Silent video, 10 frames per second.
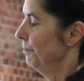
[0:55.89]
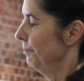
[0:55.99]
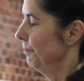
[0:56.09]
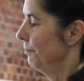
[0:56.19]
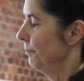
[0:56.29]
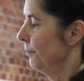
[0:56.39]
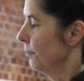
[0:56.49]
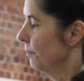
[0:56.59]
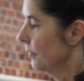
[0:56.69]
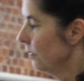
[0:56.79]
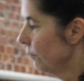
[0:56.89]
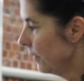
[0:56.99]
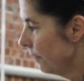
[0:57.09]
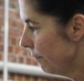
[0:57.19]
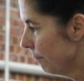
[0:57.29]

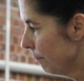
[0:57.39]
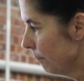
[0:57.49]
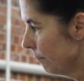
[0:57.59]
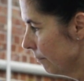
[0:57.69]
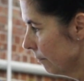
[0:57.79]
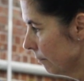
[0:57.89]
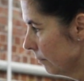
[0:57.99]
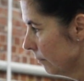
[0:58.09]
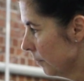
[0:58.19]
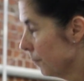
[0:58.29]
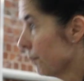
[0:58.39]
No words are spoken by the person on screen.